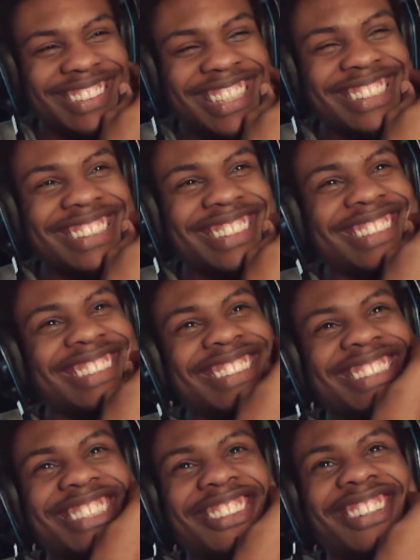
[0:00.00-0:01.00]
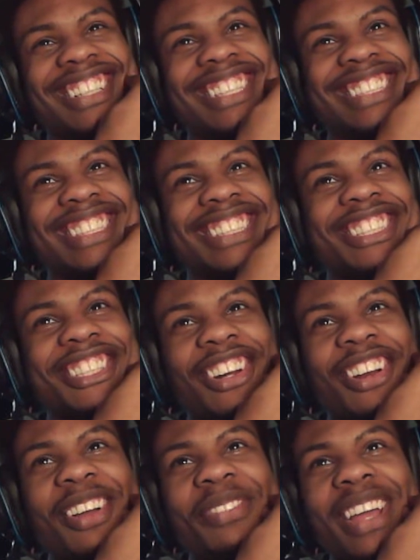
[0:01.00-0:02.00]
That's that's crazy. You
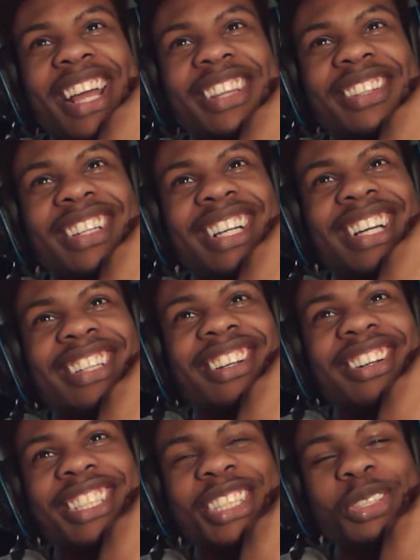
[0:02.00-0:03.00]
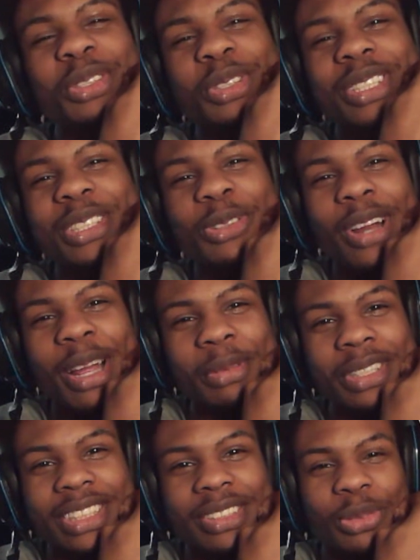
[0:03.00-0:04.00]
start off at 32
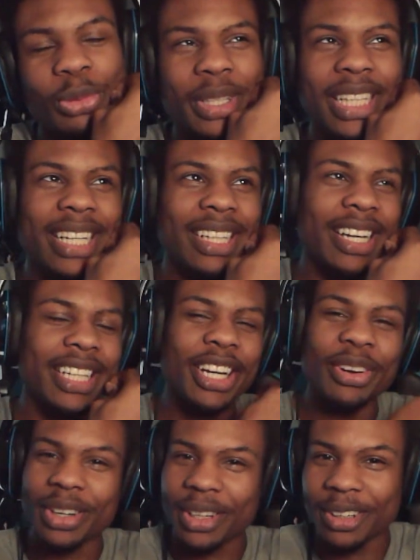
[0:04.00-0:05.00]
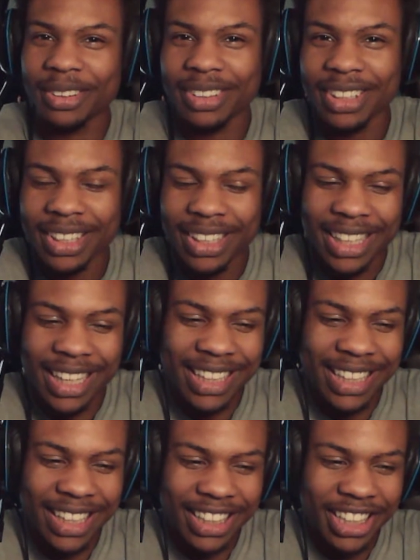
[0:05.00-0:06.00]
subscribers within a year ago, and
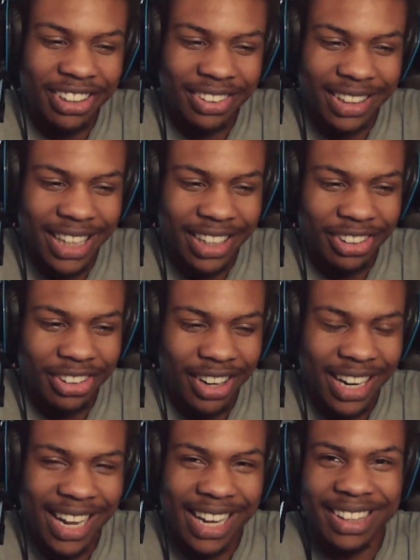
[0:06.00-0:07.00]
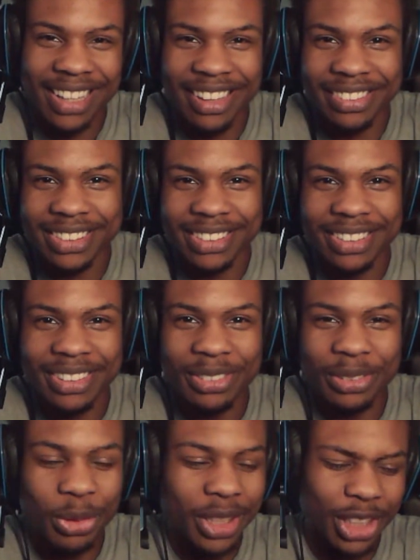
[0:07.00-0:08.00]
then a year later you're at 8,000
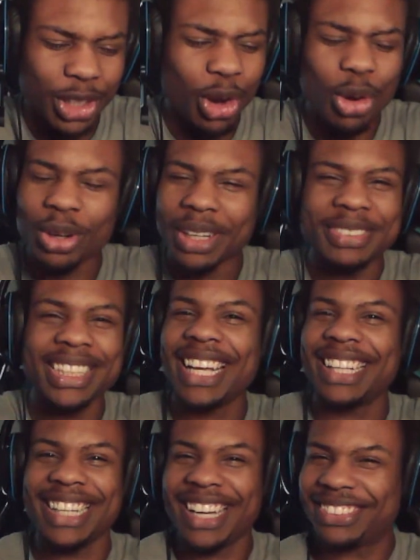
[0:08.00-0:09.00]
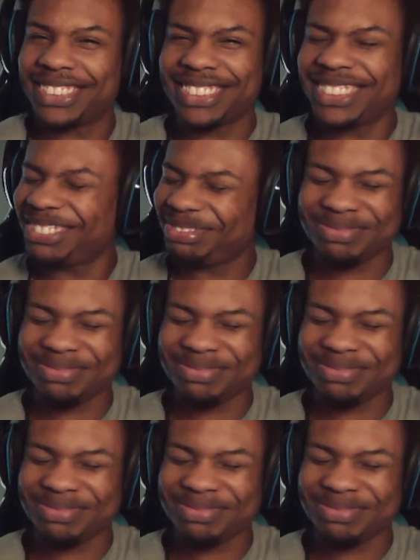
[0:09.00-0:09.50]
with the goal of 10,000